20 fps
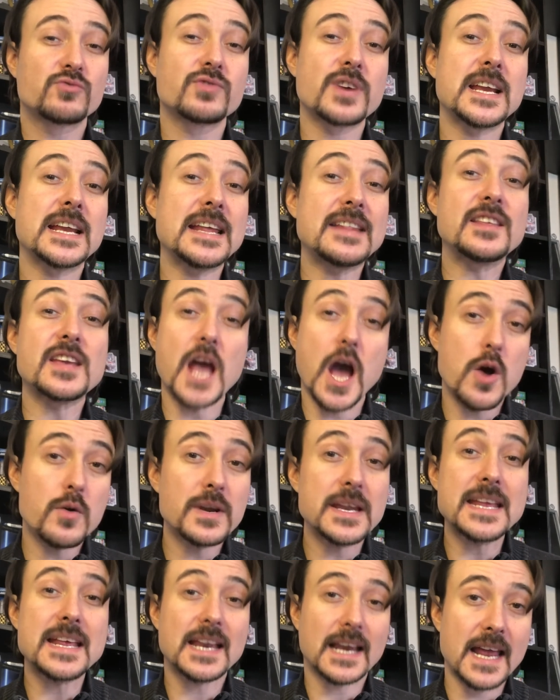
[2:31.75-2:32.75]
really the
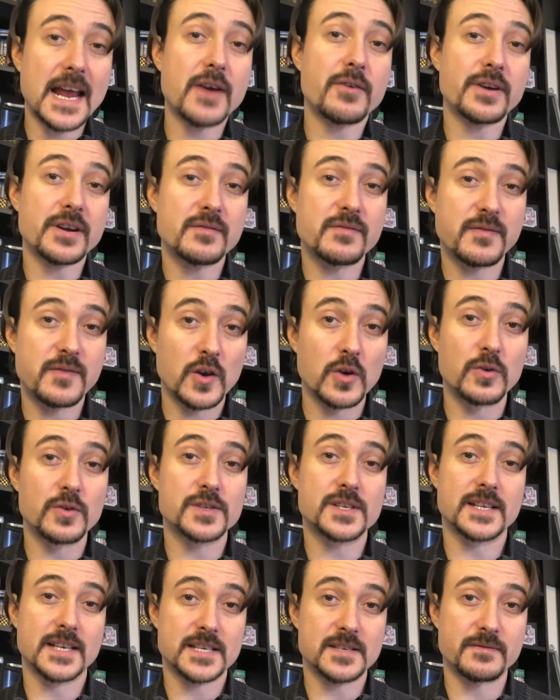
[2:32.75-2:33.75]
only glaring
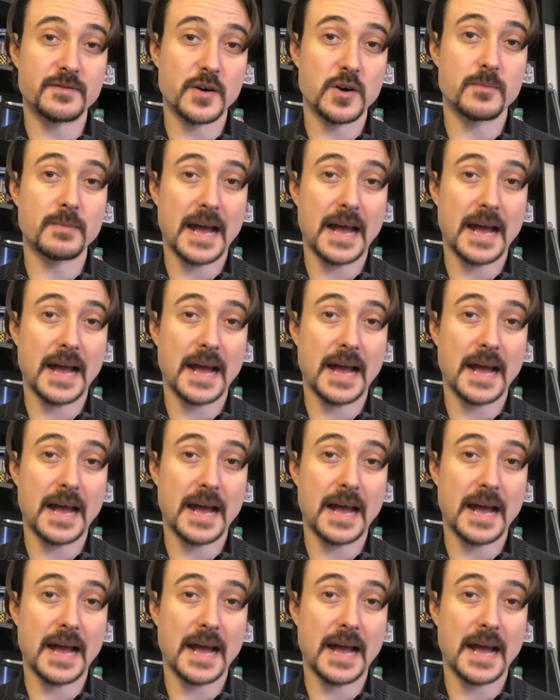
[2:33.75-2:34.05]
flaws this film